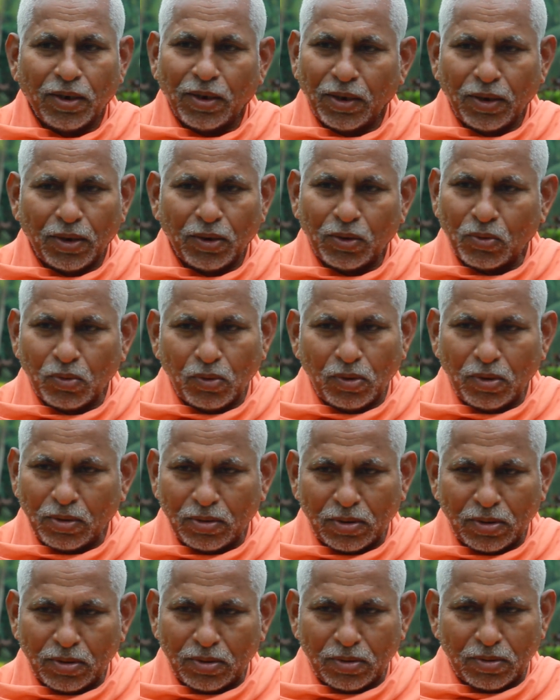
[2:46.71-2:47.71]
it will
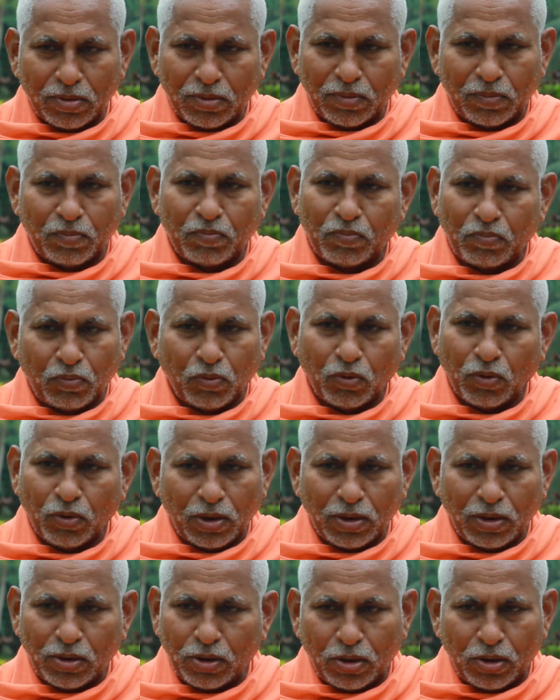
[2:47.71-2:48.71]
pour
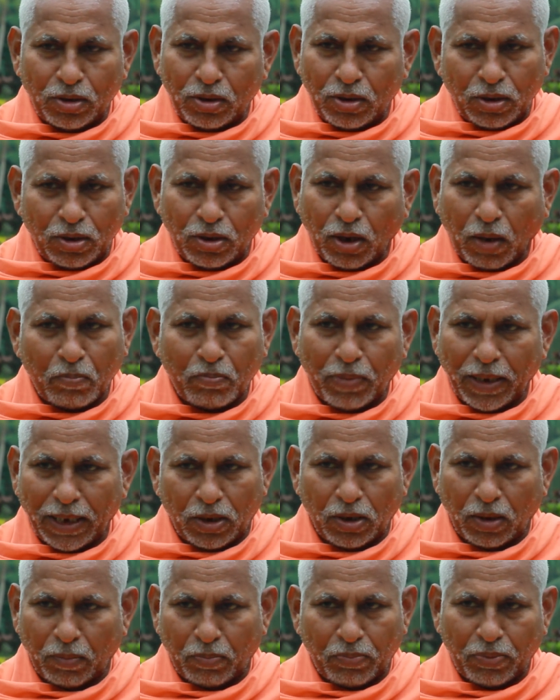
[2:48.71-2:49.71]
drop by
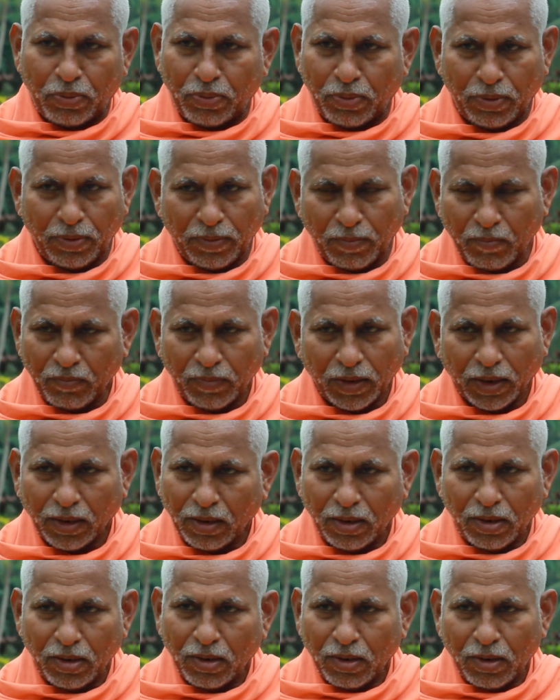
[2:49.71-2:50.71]
drop.
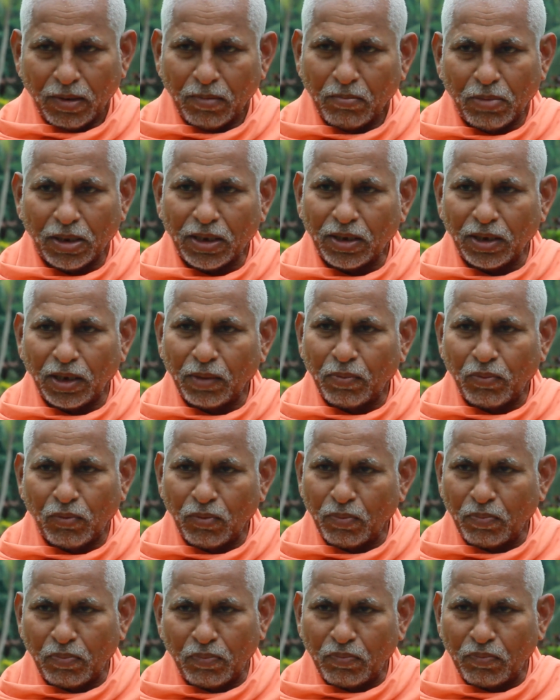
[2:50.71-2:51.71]
But if
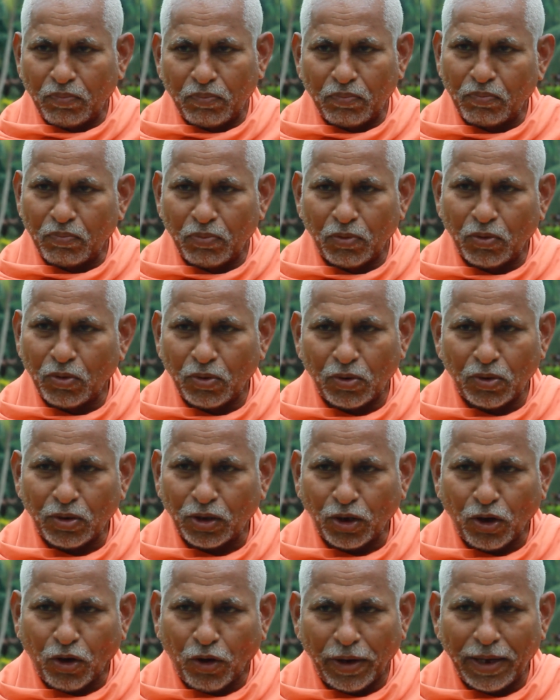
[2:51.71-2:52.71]
you pour
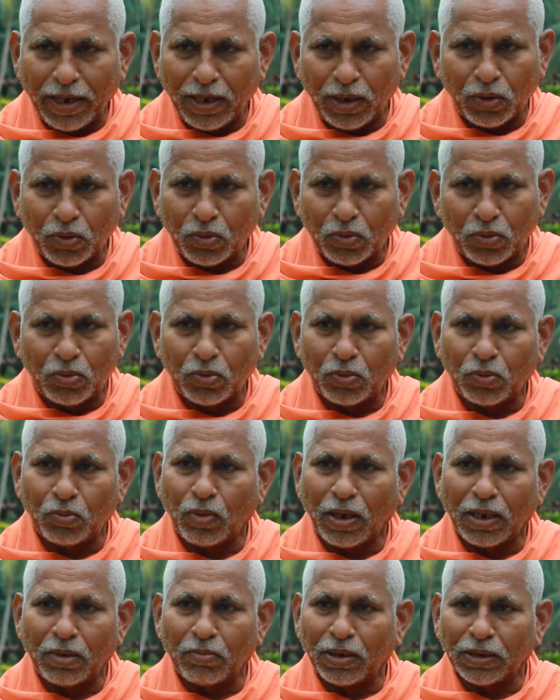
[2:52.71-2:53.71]
oil to
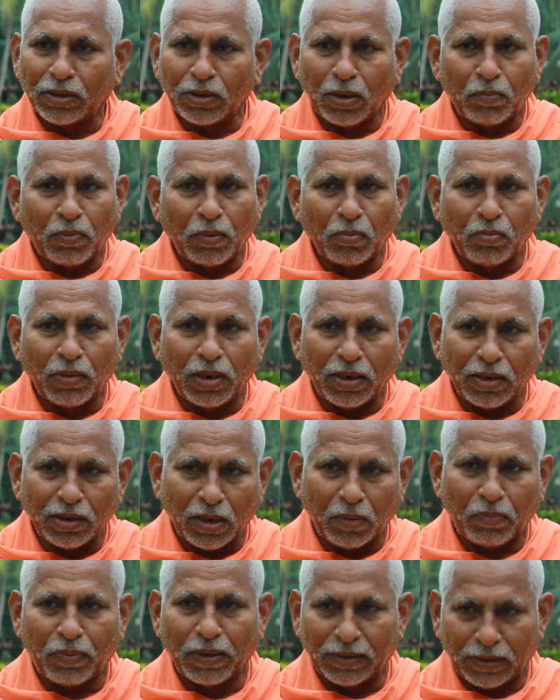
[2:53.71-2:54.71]
one vessel from
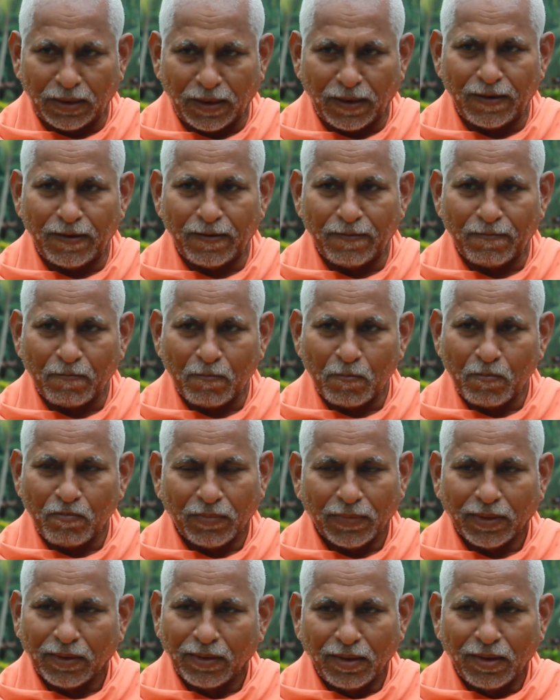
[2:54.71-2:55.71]
another vessel,
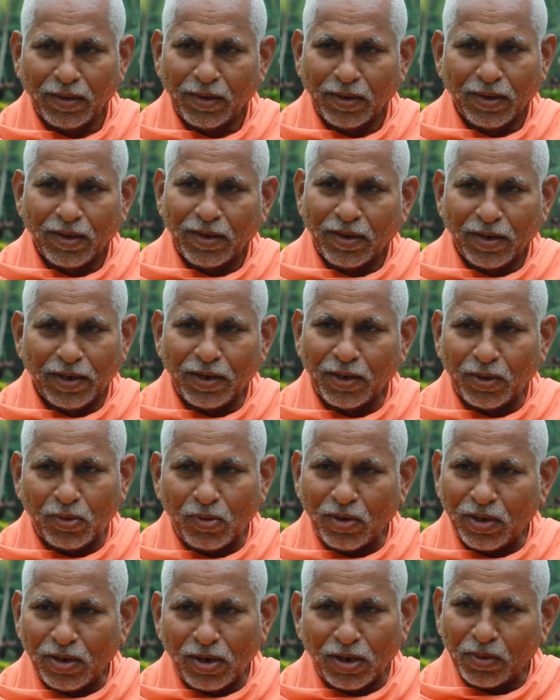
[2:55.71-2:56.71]
it
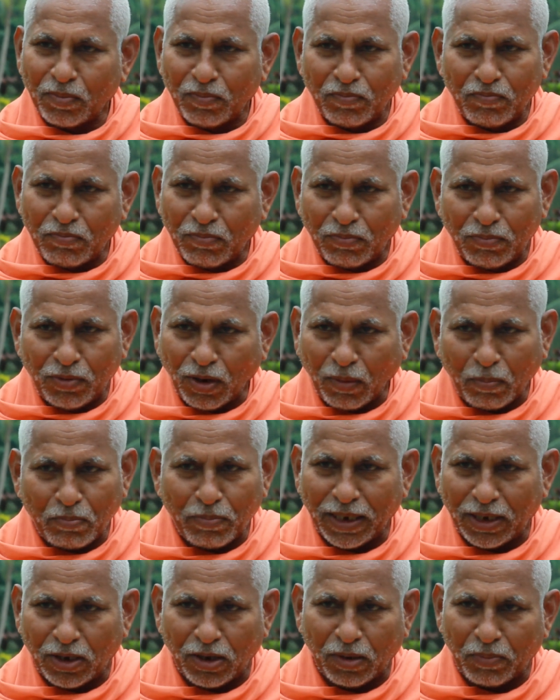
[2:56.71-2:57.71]
will not drop
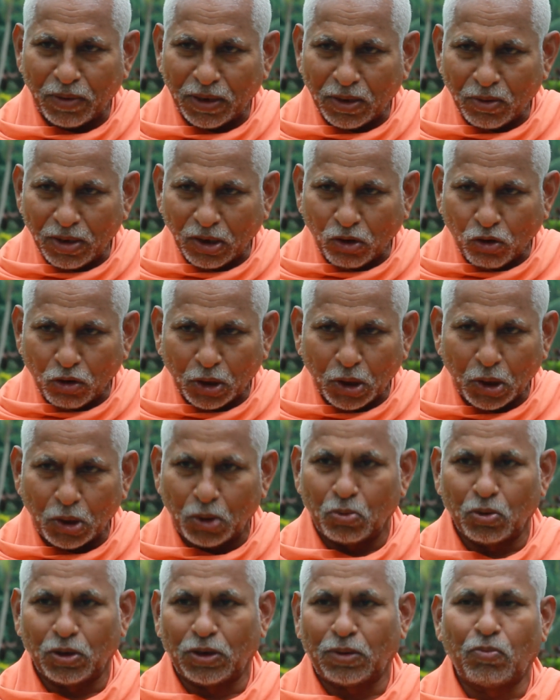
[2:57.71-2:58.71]
by drop, it will be
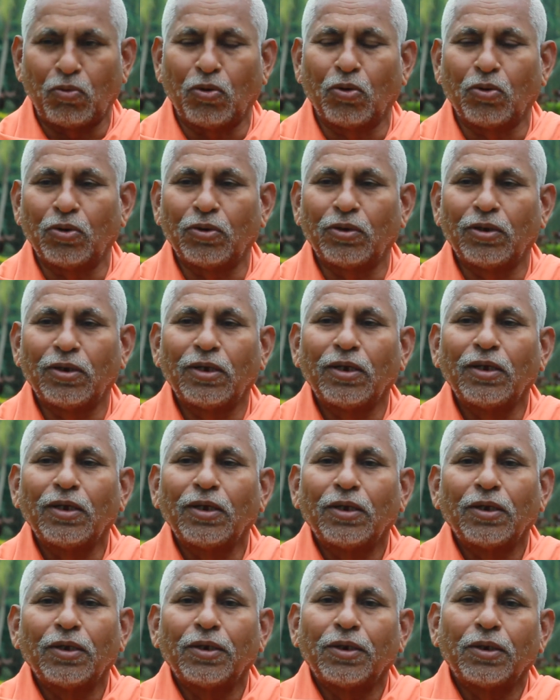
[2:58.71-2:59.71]
continuous flow.
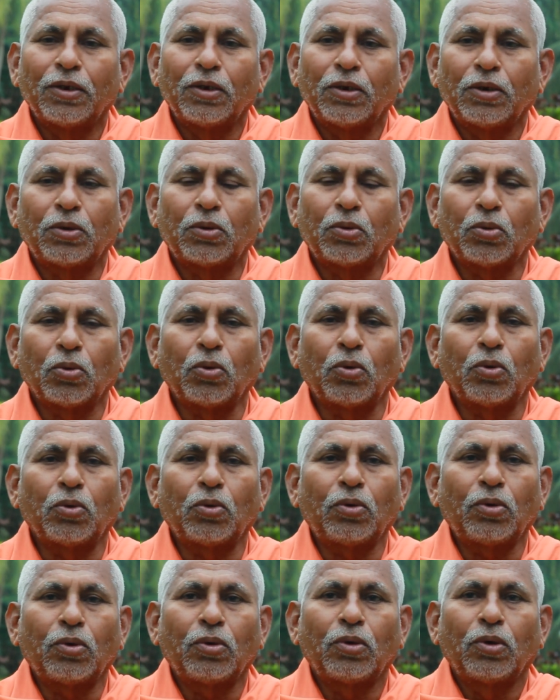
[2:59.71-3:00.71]

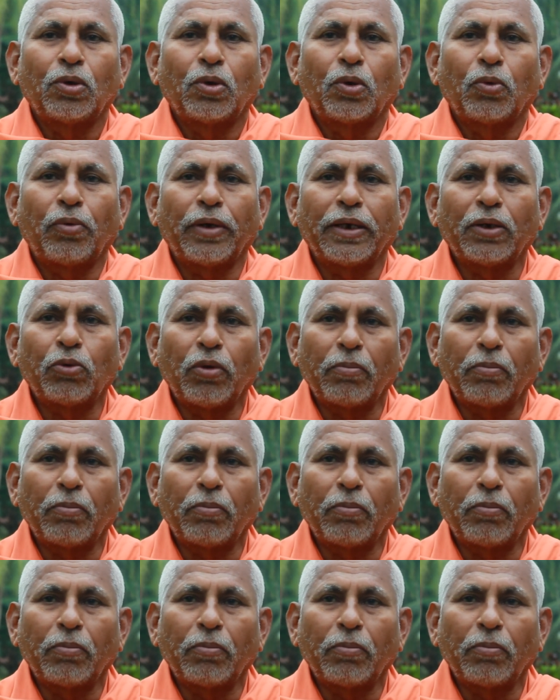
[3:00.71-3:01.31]
So when we